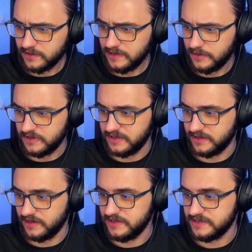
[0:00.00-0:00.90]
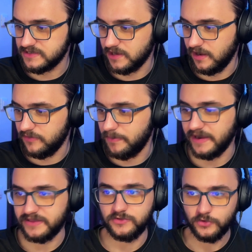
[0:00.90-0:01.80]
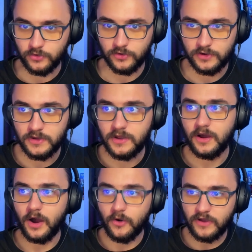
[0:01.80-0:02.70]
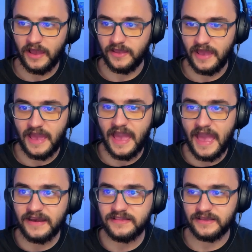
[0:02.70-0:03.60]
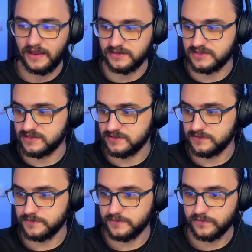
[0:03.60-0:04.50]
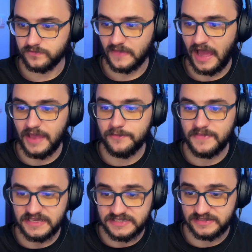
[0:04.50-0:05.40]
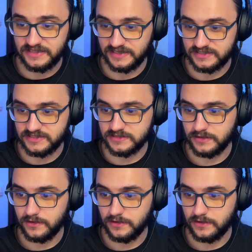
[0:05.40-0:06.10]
with the release of part 2. Okay, anything else? I missed this.